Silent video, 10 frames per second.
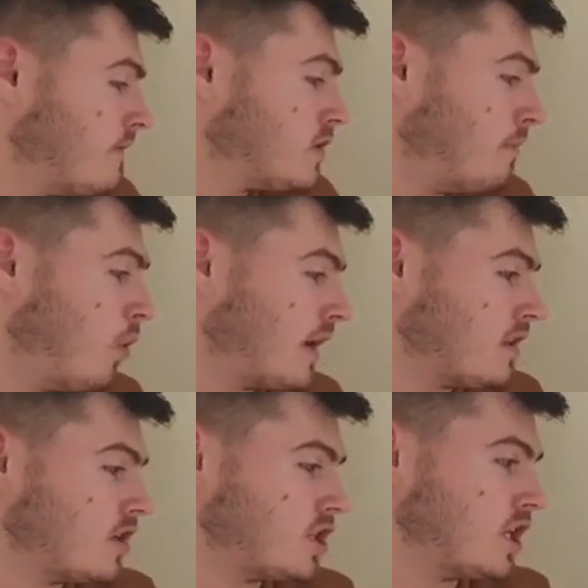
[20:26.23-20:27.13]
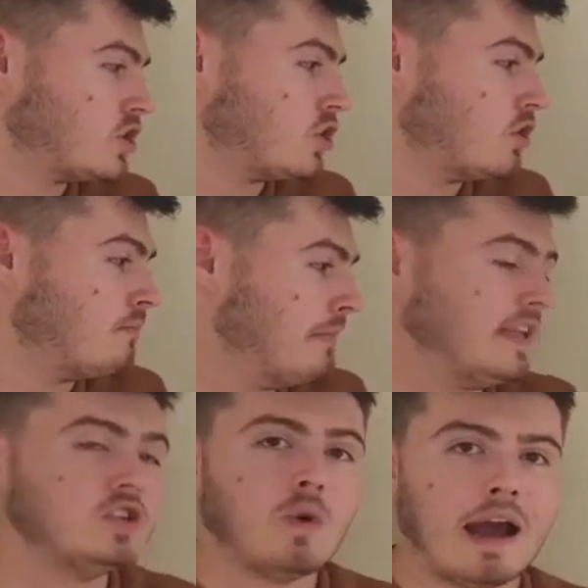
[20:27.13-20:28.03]
supporting the digestion
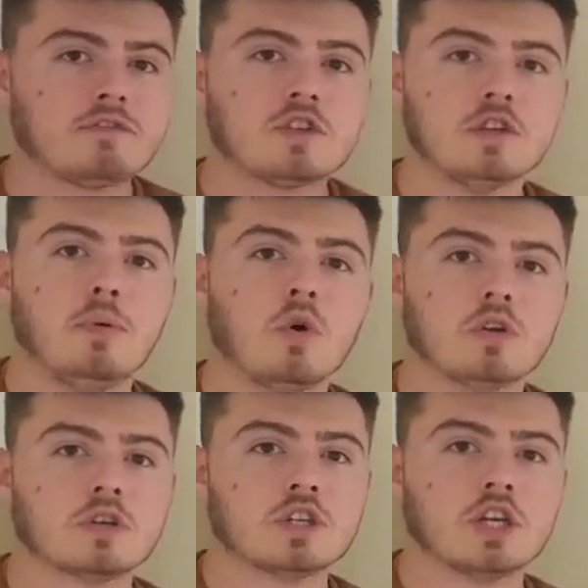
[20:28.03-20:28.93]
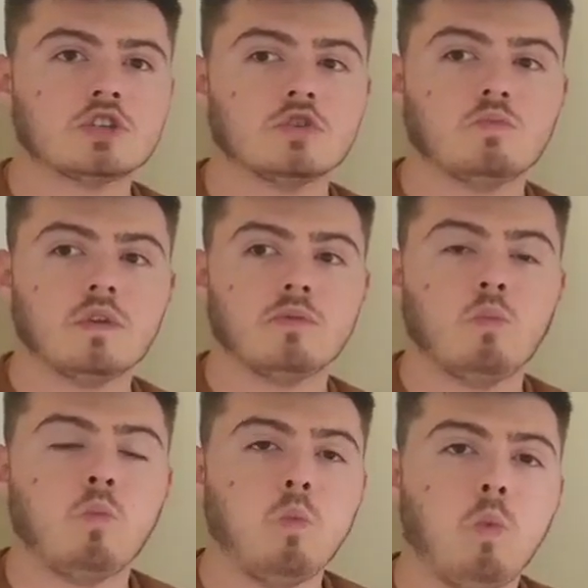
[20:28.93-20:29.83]
means you have to support your digestion
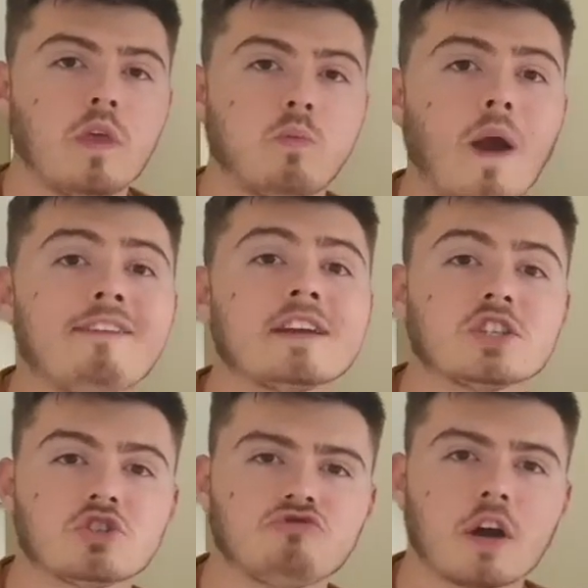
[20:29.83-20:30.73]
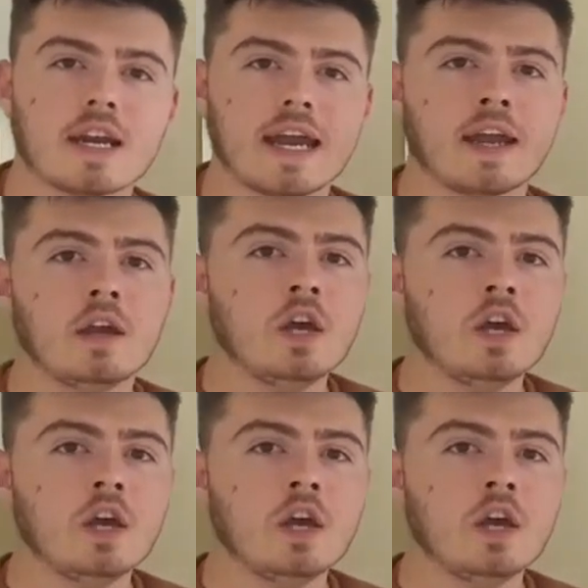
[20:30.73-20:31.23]
with where it's struggling.